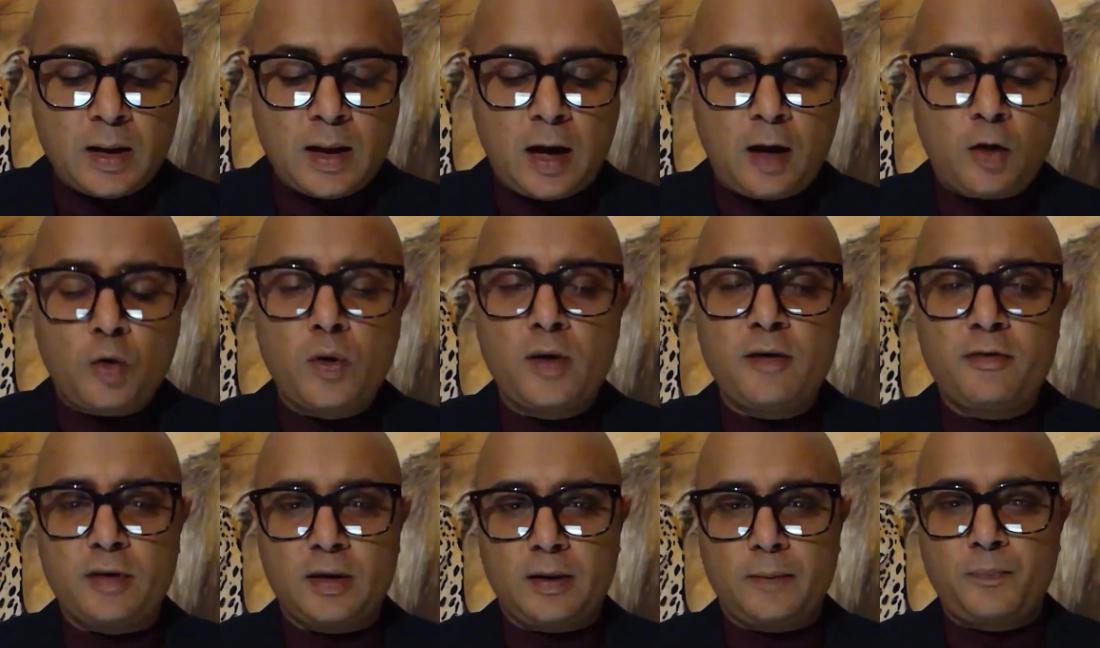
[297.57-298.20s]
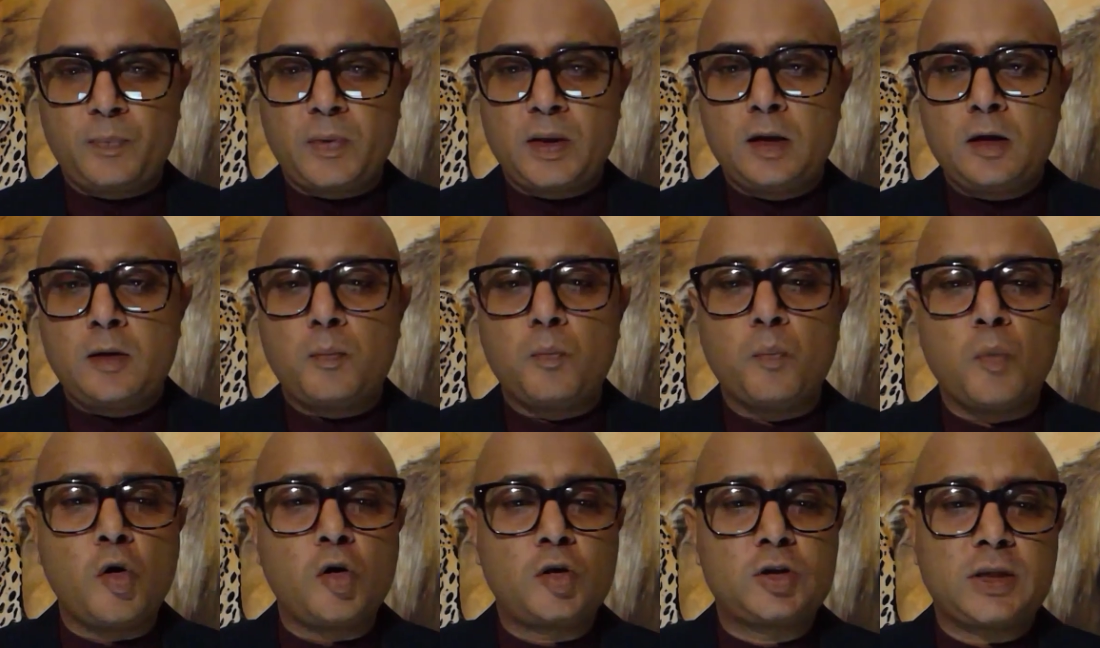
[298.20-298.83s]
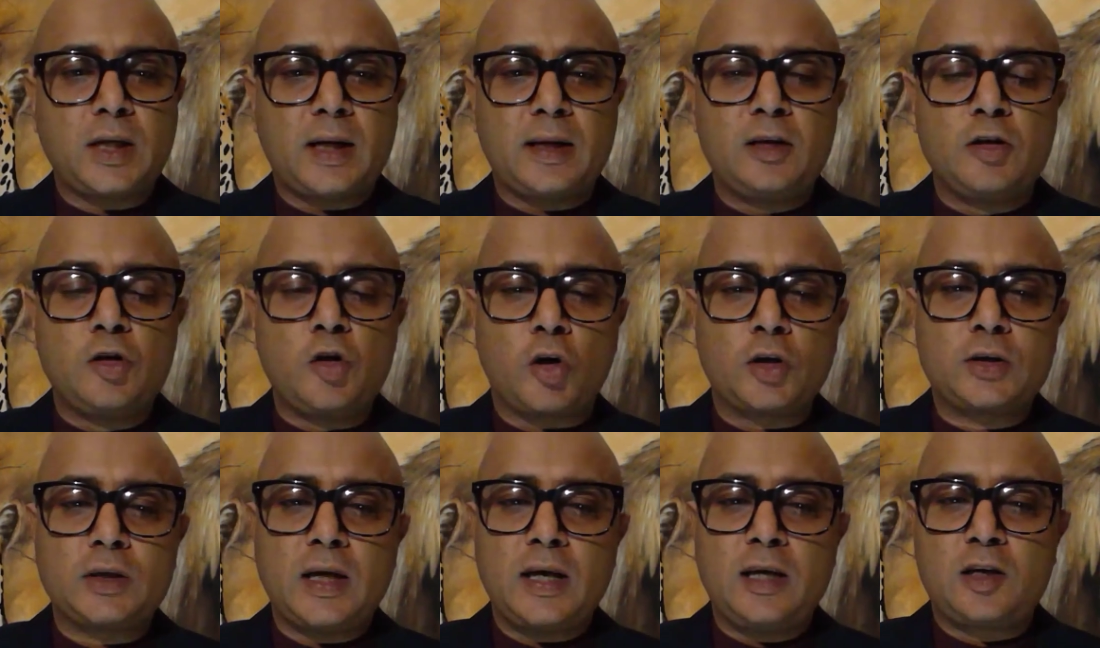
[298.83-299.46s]
However, MOOCs are
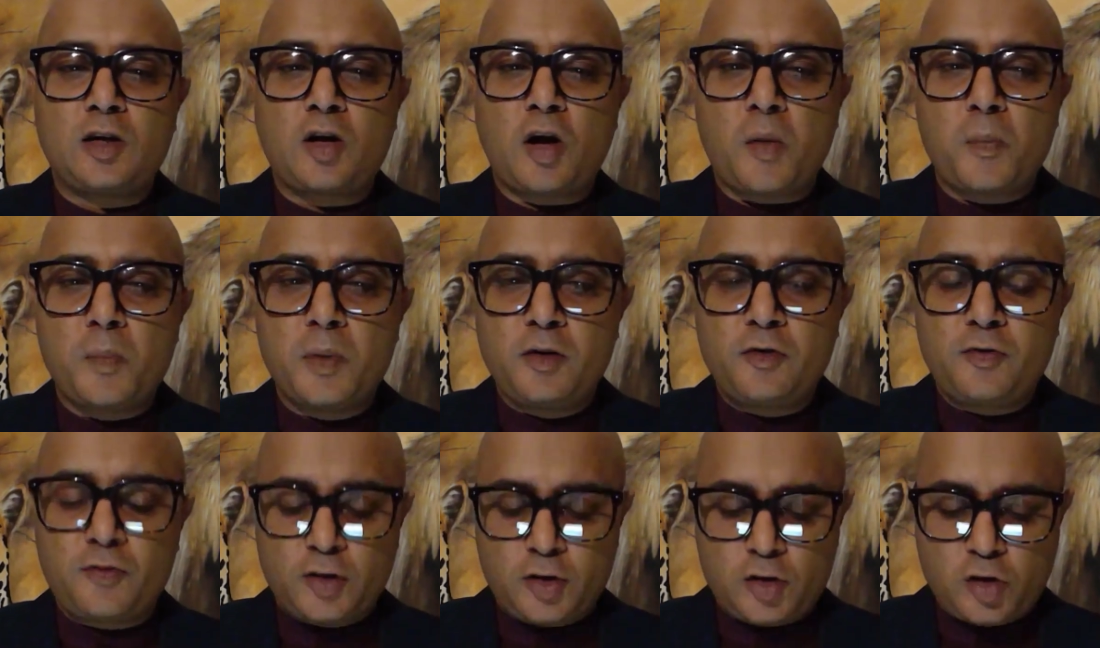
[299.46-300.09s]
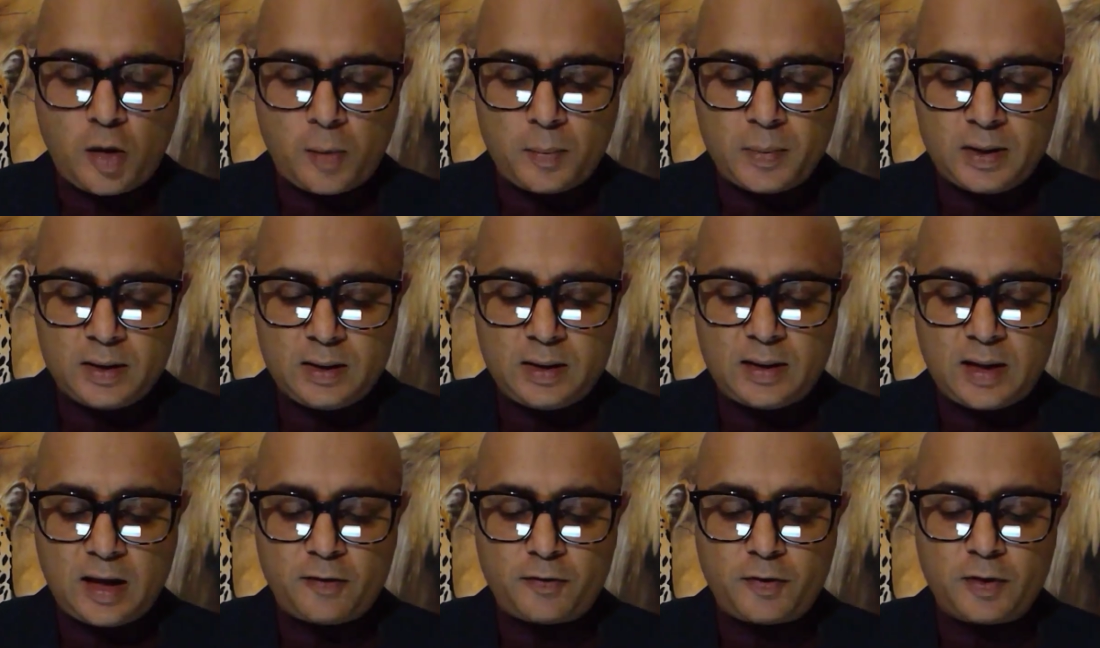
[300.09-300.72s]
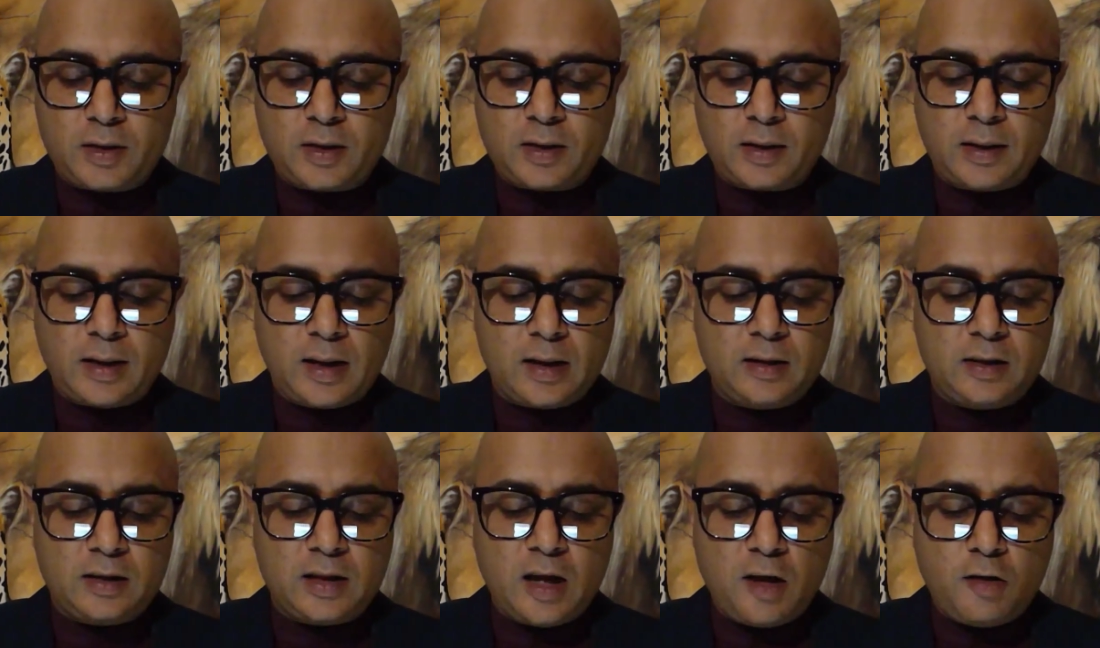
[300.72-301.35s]
not a common phenomenon in Africa,
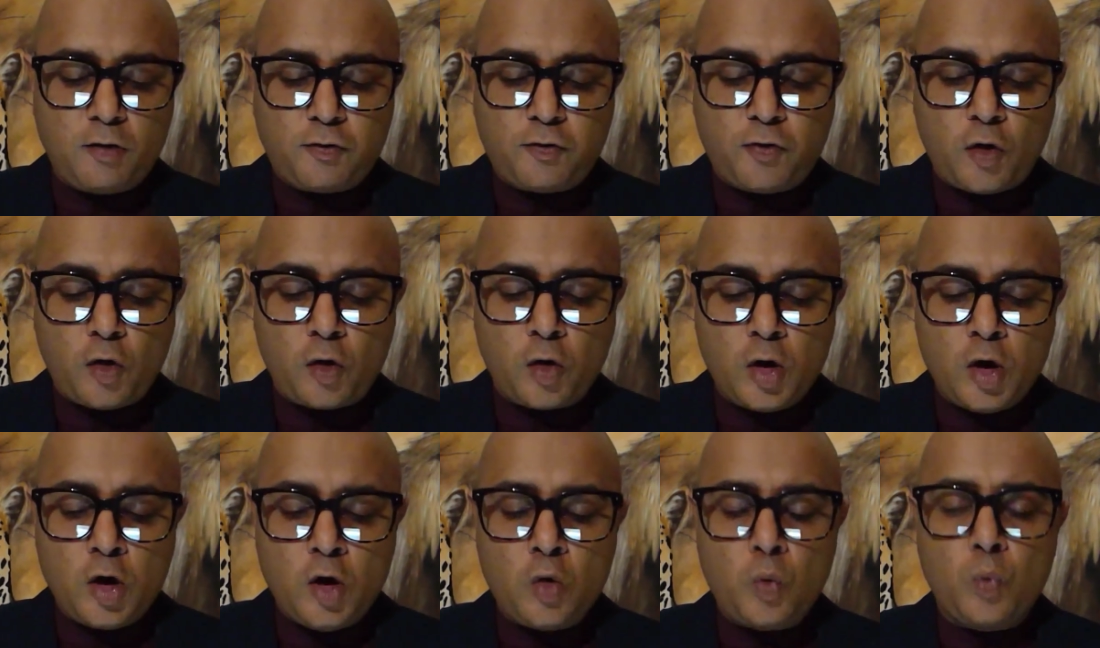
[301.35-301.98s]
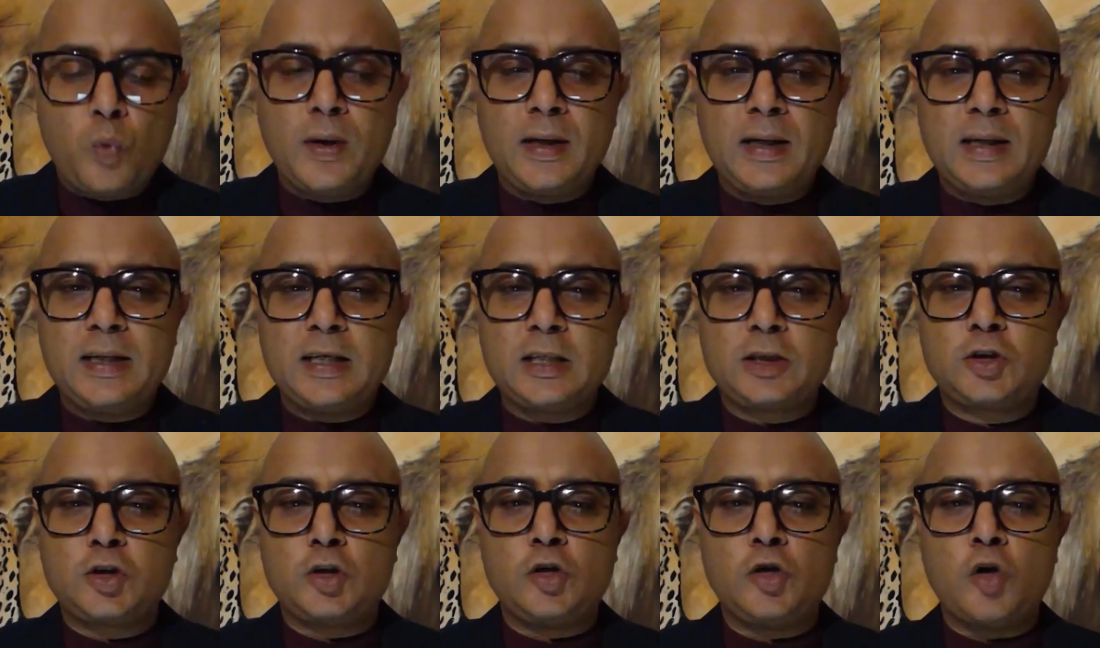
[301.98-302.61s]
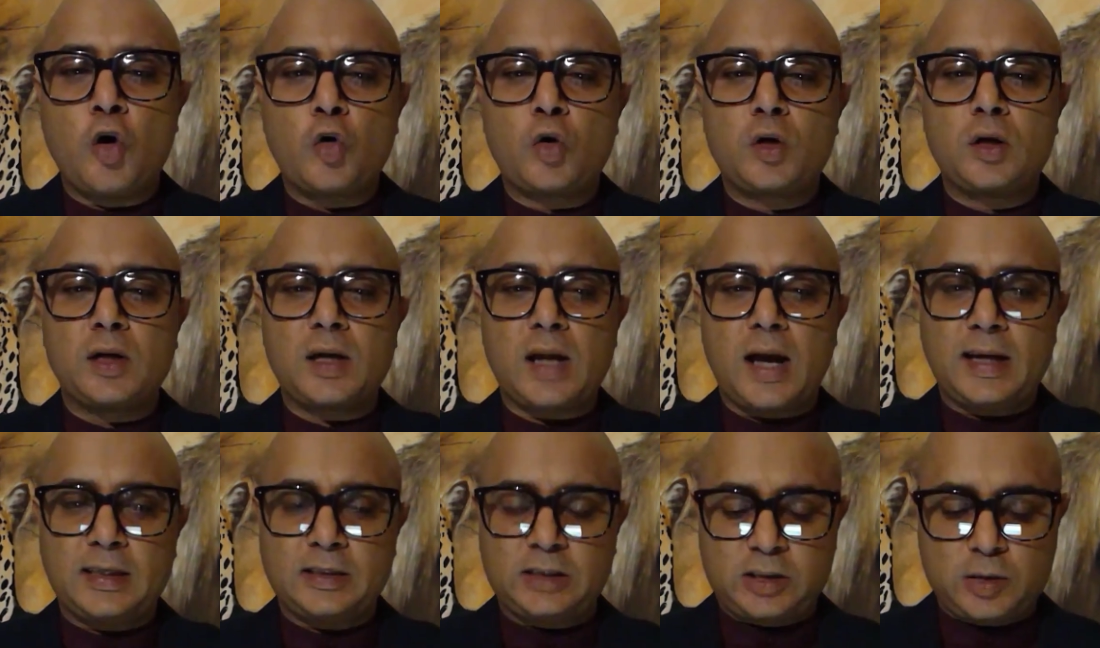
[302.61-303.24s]
and therefore we needed to
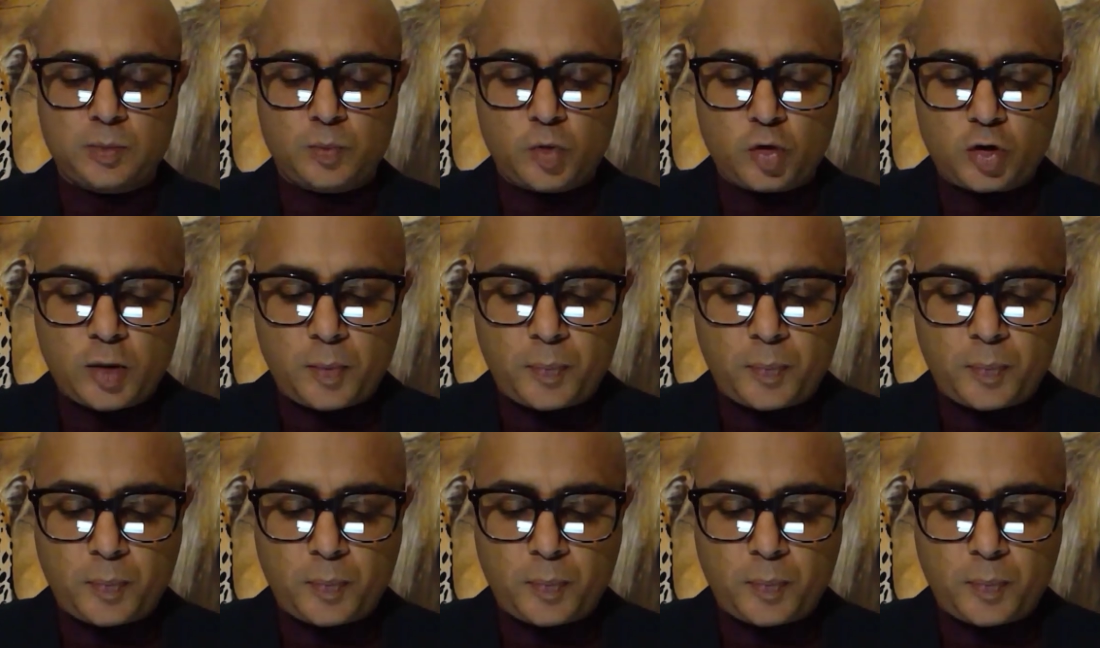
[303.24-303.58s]
localize the MOOC